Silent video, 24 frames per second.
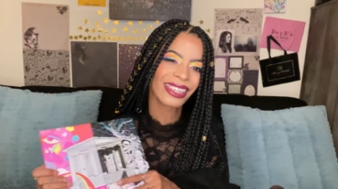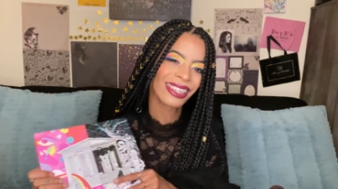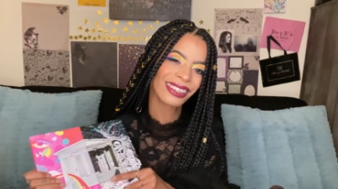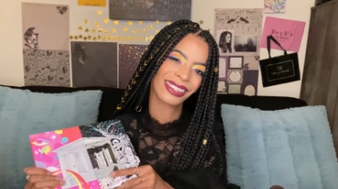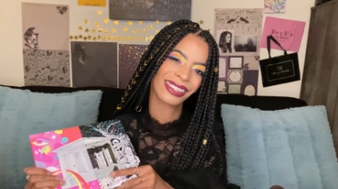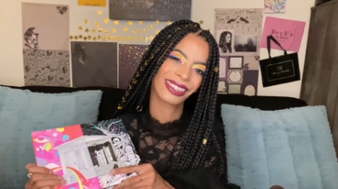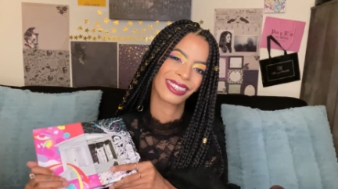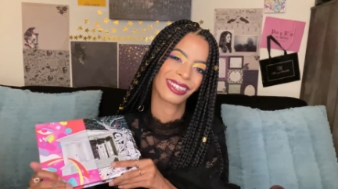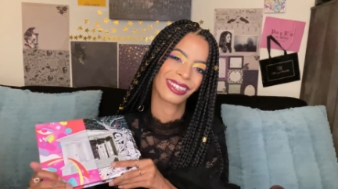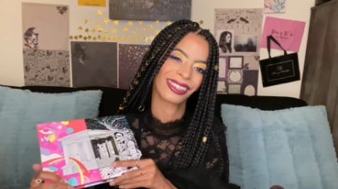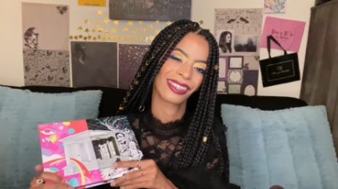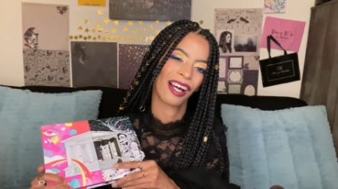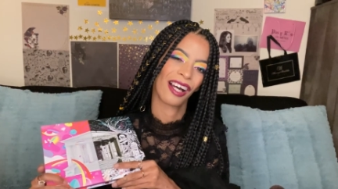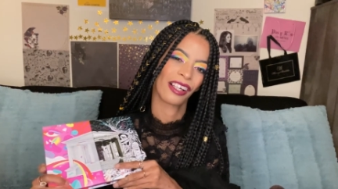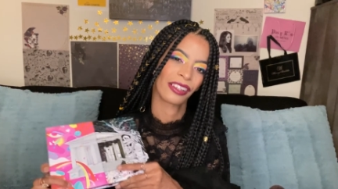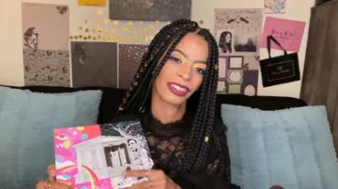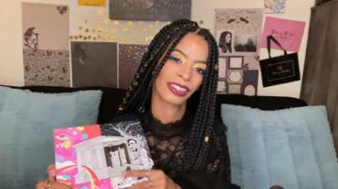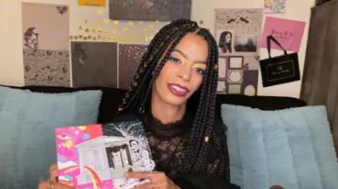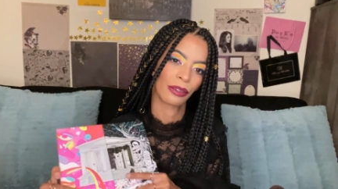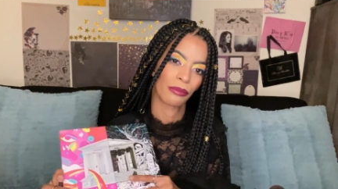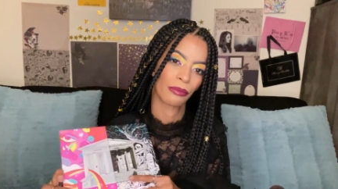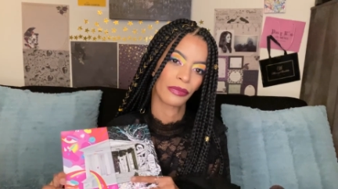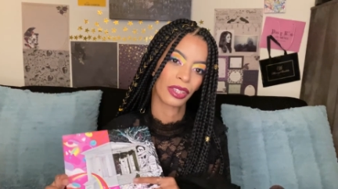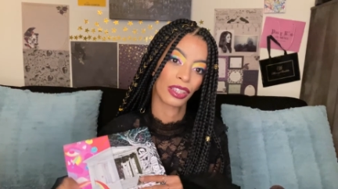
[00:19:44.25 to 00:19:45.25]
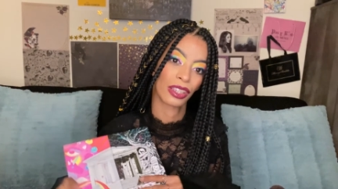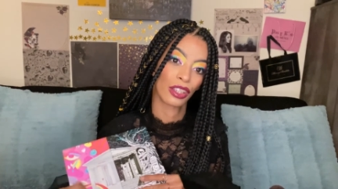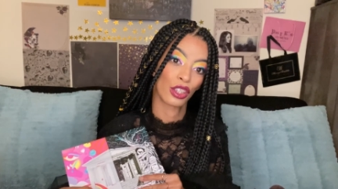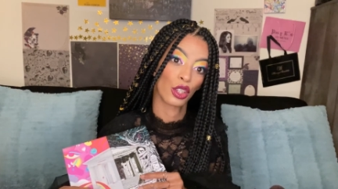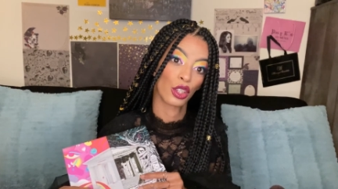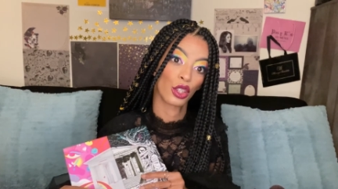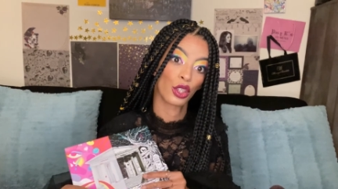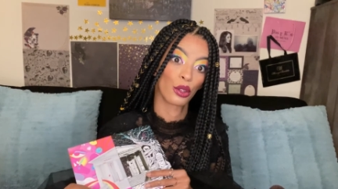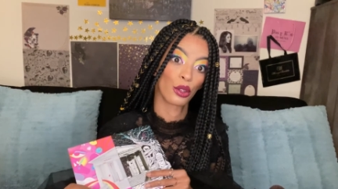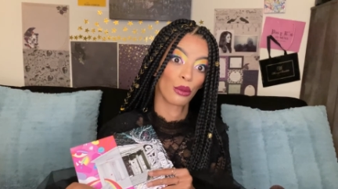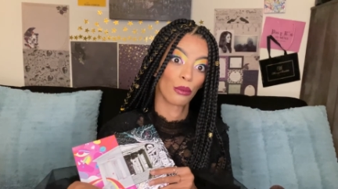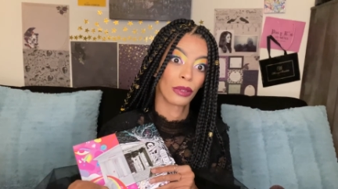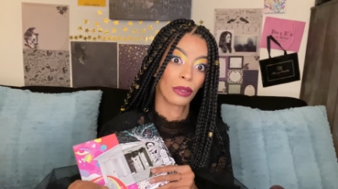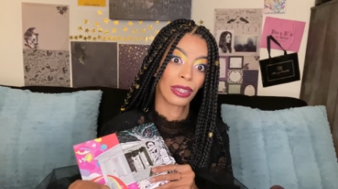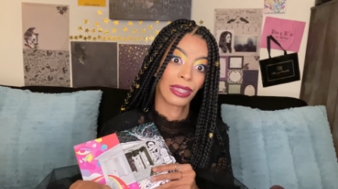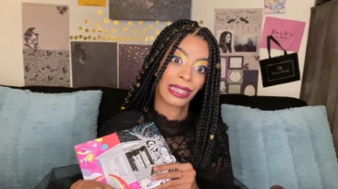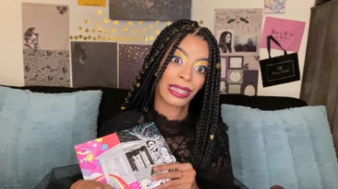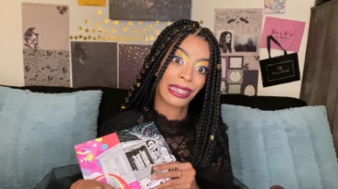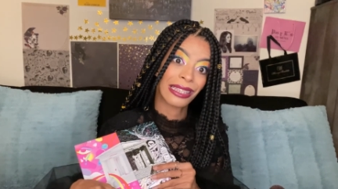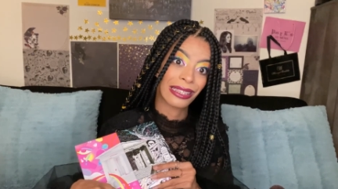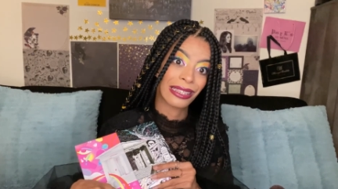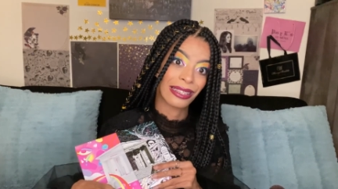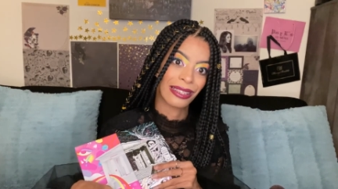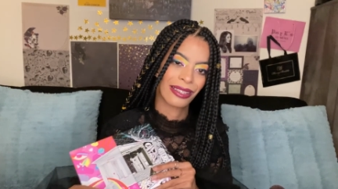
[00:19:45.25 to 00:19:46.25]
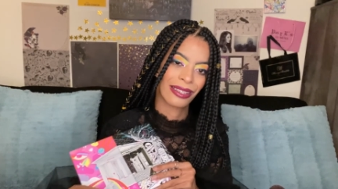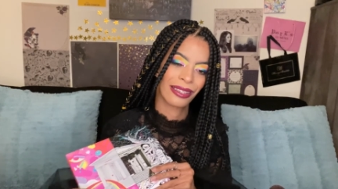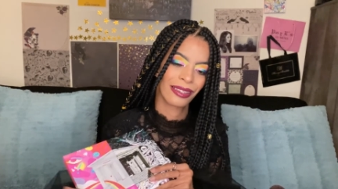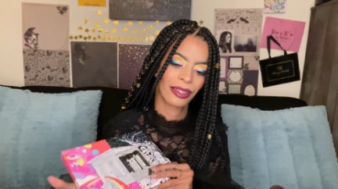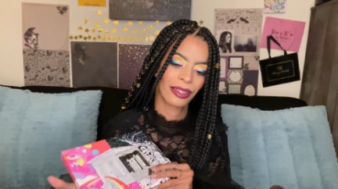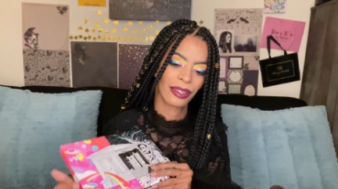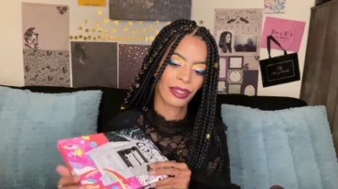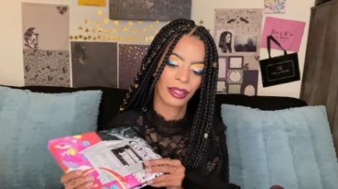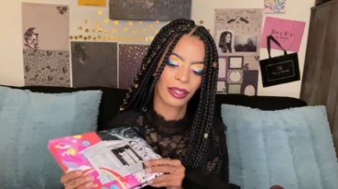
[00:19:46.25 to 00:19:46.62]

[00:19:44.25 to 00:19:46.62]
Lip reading: it's not something you need,